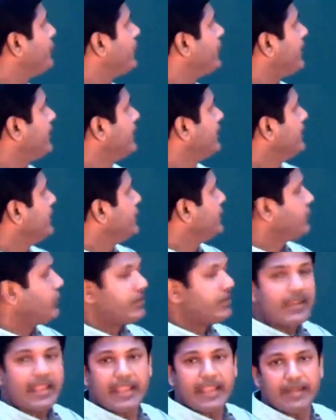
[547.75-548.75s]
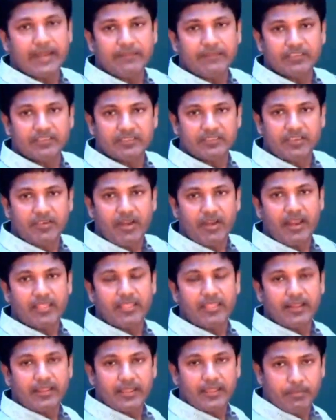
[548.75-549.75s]
that your negative is greater
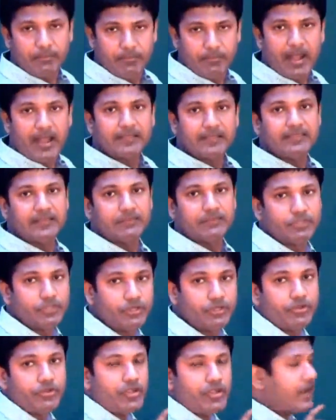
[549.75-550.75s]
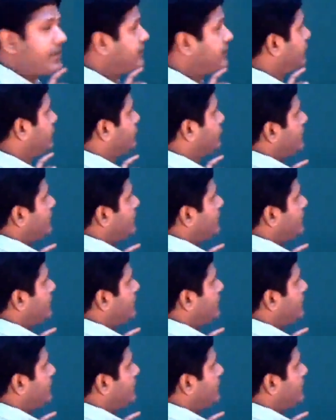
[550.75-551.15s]
than the positive, so you know your answer is